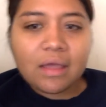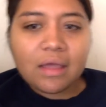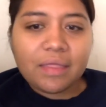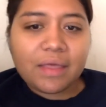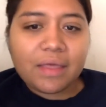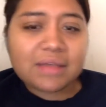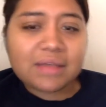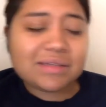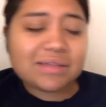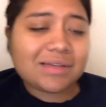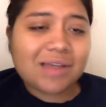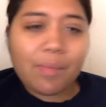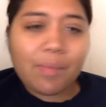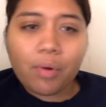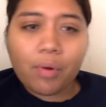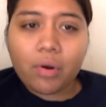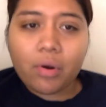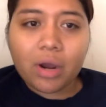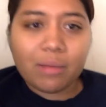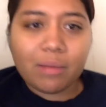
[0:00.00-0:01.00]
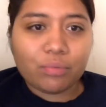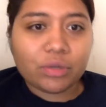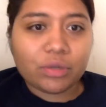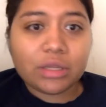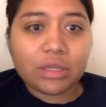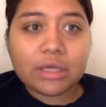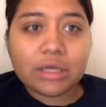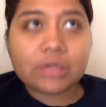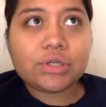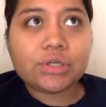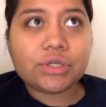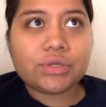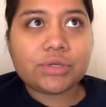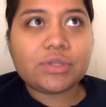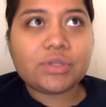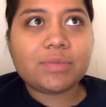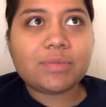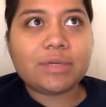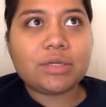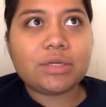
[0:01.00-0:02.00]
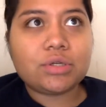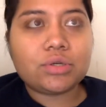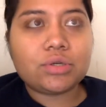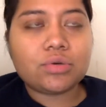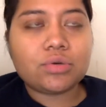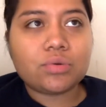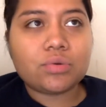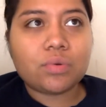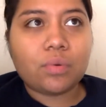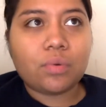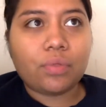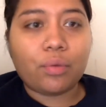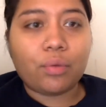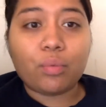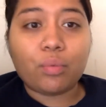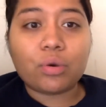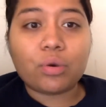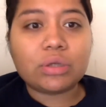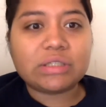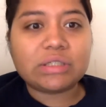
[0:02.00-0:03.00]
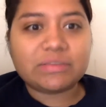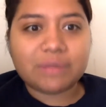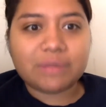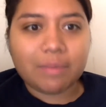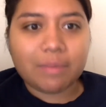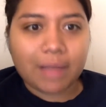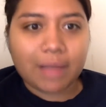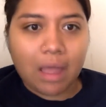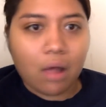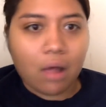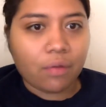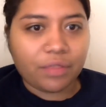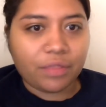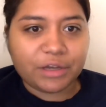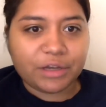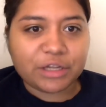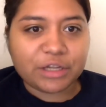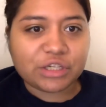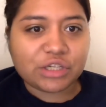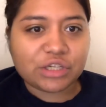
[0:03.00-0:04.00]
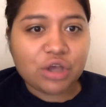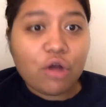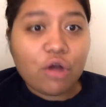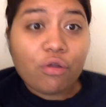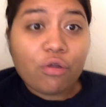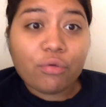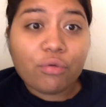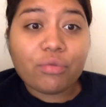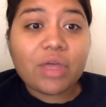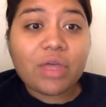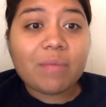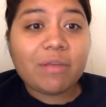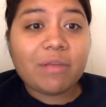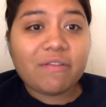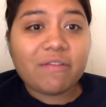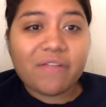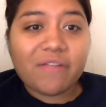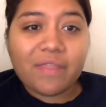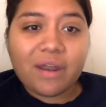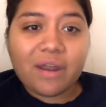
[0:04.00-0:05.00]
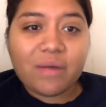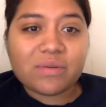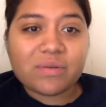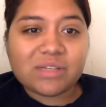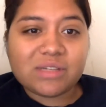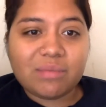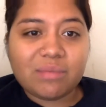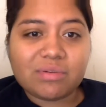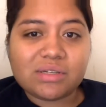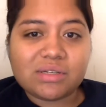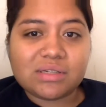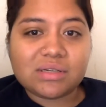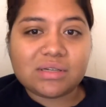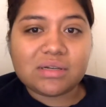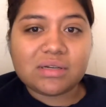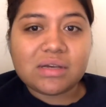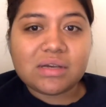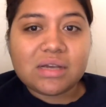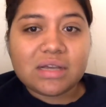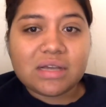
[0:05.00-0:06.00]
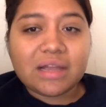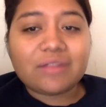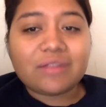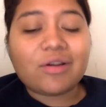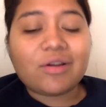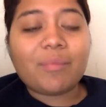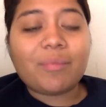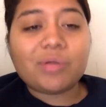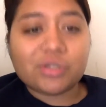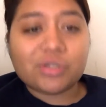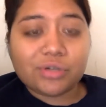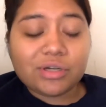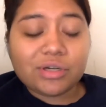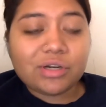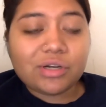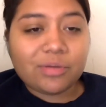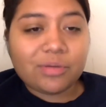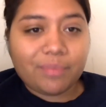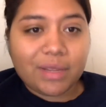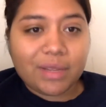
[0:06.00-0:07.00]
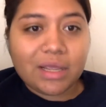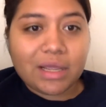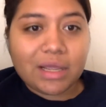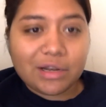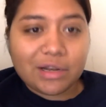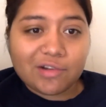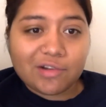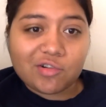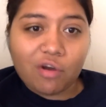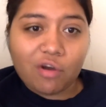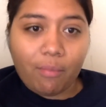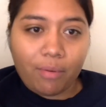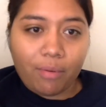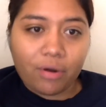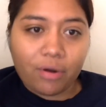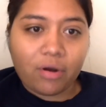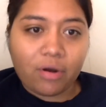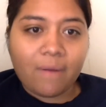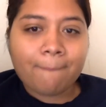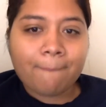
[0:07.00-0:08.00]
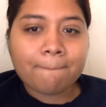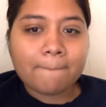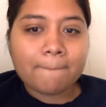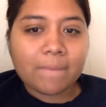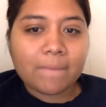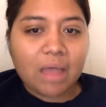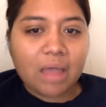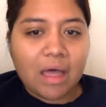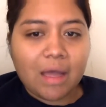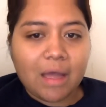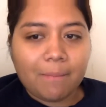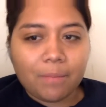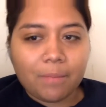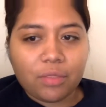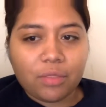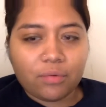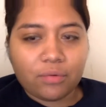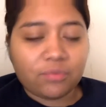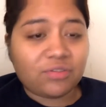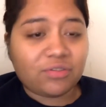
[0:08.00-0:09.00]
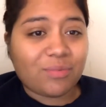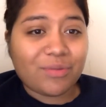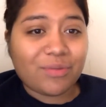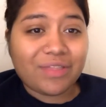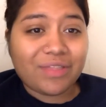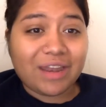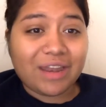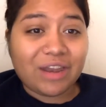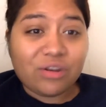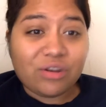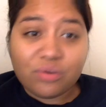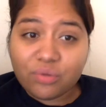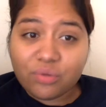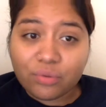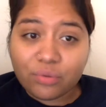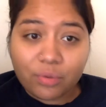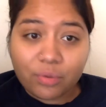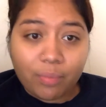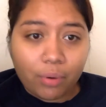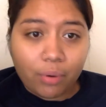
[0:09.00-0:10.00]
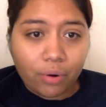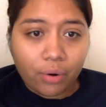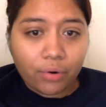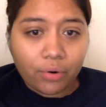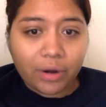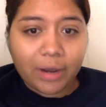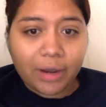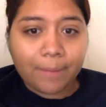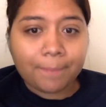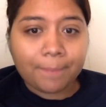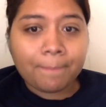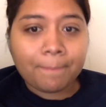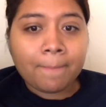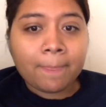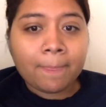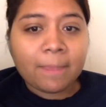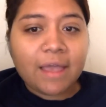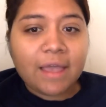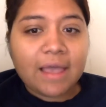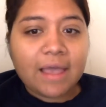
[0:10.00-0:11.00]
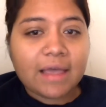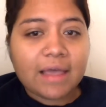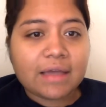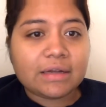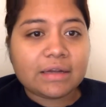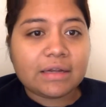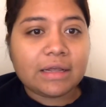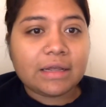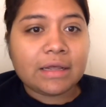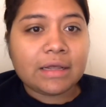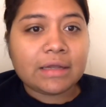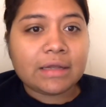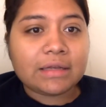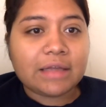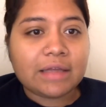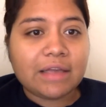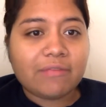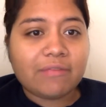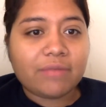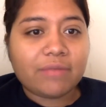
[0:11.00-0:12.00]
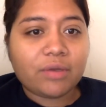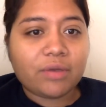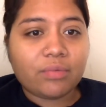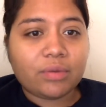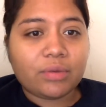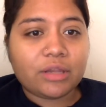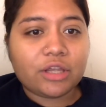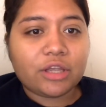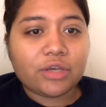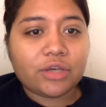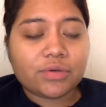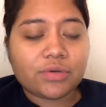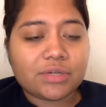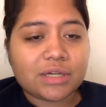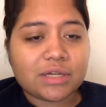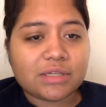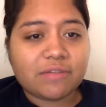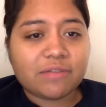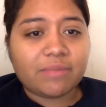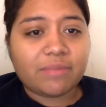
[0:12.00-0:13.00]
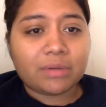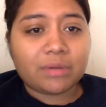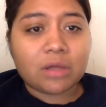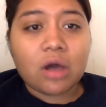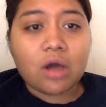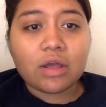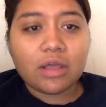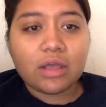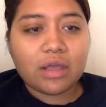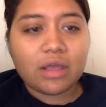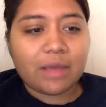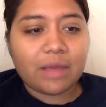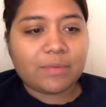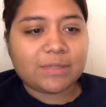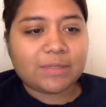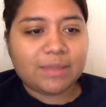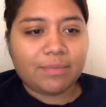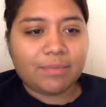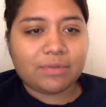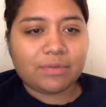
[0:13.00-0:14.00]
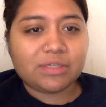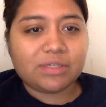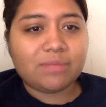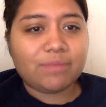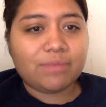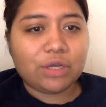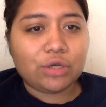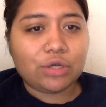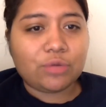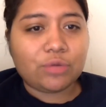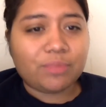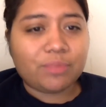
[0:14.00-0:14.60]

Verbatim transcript: The SHA program really introduced me into the world of public health, and it's through them even that I was able to get the opportunity to be an interpreter um, through someone that I knew through the program. And it gave me a really huge sense of belonging. I was able to meet new